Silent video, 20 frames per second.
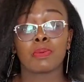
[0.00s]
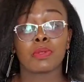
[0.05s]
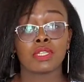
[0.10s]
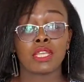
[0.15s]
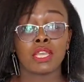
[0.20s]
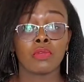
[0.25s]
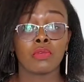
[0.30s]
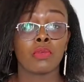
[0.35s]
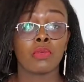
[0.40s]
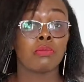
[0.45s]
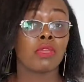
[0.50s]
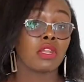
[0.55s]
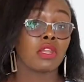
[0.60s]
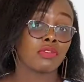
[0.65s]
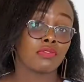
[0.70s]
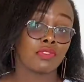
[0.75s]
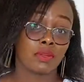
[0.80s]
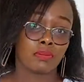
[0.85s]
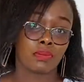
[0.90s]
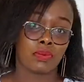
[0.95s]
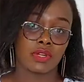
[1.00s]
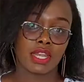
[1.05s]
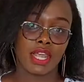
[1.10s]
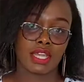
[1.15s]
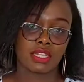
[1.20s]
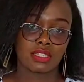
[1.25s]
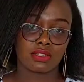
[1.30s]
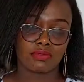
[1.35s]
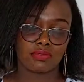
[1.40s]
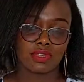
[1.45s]
women of
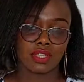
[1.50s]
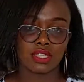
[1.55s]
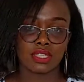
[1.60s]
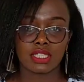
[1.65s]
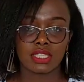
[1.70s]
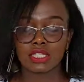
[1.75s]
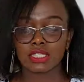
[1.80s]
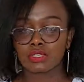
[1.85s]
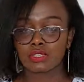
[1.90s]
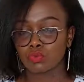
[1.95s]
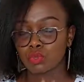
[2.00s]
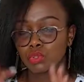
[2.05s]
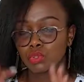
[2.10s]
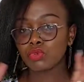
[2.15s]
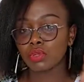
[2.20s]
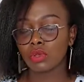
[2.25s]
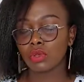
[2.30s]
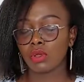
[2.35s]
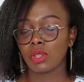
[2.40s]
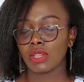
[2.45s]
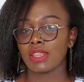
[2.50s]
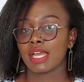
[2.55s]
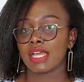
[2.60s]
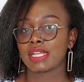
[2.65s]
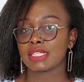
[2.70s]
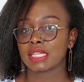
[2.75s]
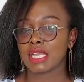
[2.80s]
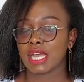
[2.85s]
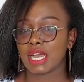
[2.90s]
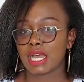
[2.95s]
reproductive age. That's what we call
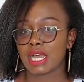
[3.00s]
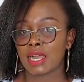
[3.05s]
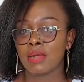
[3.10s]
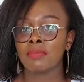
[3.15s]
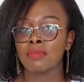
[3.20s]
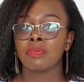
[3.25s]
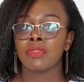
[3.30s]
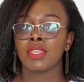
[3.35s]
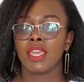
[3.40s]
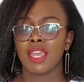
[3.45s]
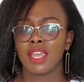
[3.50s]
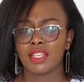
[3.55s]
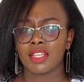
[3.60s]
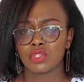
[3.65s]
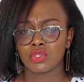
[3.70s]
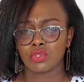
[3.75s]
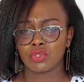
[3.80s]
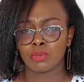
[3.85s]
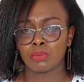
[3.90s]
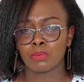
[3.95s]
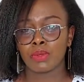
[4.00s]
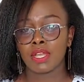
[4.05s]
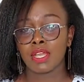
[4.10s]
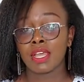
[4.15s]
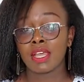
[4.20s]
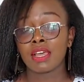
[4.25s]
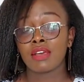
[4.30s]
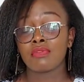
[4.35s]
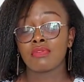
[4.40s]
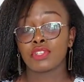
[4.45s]
that age group.
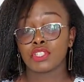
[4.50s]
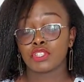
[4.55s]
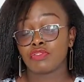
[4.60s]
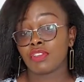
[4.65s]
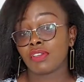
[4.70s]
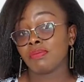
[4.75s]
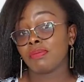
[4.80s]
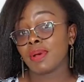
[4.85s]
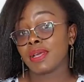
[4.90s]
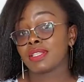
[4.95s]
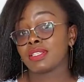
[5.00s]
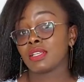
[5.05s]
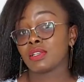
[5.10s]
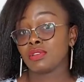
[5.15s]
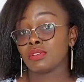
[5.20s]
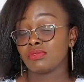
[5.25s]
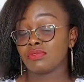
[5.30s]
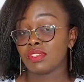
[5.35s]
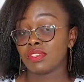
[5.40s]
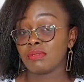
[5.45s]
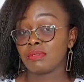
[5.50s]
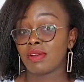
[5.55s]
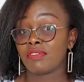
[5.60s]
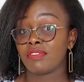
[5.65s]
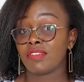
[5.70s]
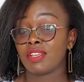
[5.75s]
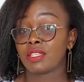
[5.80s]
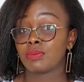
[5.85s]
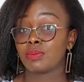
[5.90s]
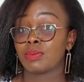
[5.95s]
45% of them
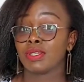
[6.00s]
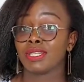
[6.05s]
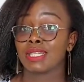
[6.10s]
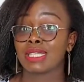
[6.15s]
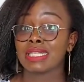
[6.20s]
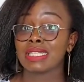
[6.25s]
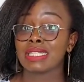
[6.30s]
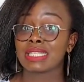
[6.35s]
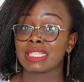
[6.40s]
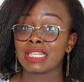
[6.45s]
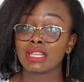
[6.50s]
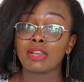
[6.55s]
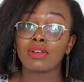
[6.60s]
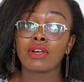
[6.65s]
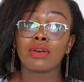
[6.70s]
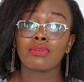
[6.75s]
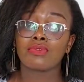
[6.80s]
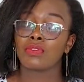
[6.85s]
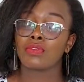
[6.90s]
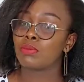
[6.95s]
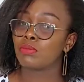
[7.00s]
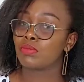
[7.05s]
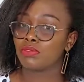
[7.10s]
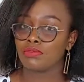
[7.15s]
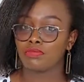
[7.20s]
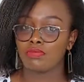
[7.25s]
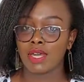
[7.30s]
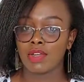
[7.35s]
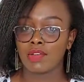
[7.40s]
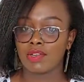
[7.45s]
have experienced a form
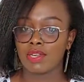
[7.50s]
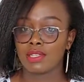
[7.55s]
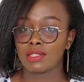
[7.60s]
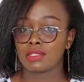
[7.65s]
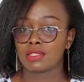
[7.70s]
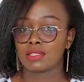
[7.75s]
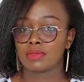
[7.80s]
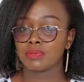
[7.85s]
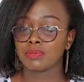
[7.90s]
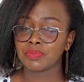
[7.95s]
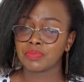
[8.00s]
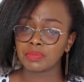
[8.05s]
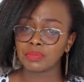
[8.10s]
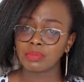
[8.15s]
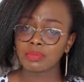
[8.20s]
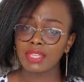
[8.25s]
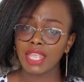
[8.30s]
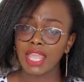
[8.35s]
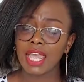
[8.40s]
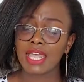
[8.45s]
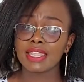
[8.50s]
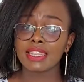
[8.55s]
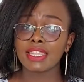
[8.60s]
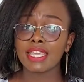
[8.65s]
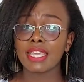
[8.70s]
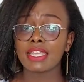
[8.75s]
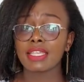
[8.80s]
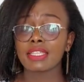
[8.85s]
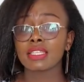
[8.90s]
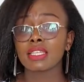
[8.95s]
of violence, and
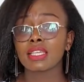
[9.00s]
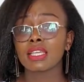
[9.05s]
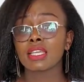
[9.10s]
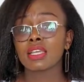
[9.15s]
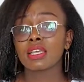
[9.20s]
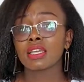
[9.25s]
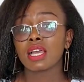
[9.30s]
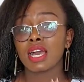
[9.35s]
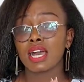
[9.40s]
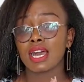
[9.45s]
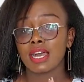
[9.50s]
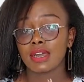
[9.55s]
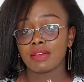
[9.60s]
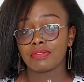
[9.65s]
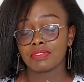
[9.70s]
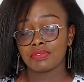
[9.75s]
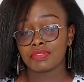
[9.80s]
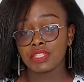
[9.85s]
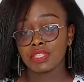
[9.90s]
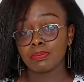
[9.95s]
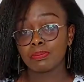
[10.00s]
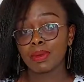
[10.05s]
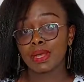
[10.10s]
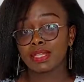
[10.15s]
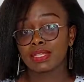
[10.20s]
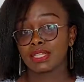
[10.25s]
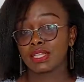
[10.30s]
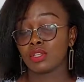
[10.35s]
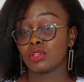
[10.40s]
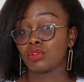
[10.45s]
then
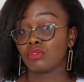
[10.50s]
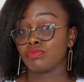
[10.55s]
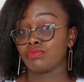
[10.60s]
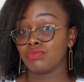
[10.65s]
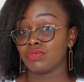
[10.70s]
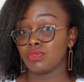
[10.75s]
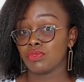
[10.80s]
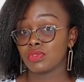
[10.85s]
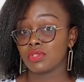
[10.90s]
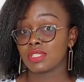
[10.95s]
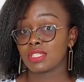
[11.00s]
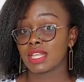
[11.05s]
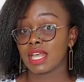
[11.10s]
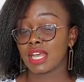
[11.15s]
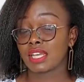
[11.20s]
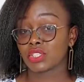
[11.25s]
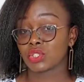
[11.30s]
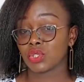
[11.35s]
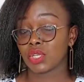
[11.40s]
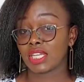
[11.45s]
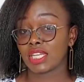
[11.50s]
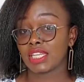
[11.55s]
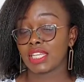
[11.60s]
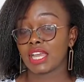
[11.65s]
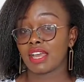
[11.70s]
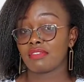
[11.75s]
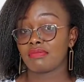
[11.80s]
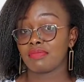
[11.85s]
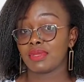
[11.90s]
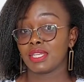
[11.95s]
15% of those actually
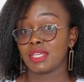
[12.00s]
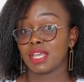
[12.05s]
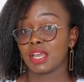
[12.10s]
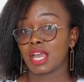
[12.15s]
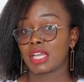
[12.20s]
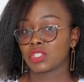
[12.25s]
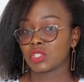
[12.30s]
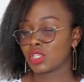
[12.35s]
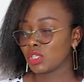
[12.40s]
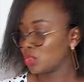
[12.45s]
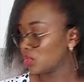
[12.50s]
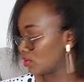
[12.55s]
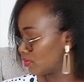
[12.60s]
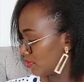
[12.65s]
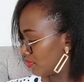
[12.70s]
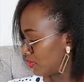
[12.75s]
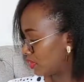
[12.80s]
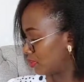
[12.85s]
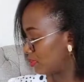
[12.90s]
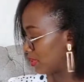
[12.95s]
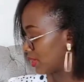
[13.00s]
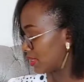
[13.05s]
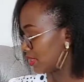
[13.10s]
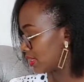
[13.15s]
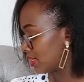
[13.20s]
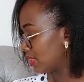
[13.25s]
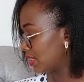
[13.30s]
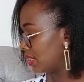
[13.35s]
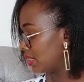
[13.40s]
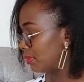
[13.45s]
not
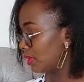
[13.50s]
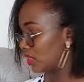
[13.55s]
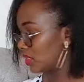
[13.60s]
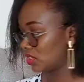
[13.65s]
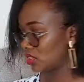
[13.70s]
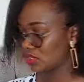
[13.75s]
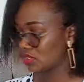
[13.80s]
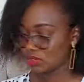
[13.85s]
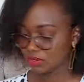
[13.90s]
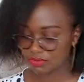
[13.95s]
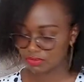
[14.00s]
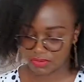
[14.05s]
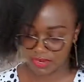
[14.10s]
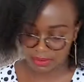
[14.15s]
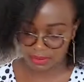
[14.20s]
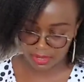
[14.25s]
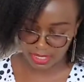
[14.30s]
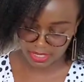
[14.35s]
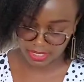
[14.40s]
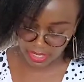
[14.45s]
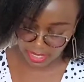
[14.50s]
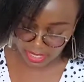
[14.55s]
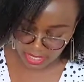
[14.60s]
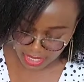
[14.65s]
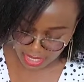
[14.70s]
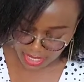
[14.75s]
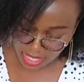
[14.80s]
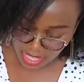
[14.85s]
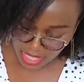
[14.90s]
15%, let me just confirm again,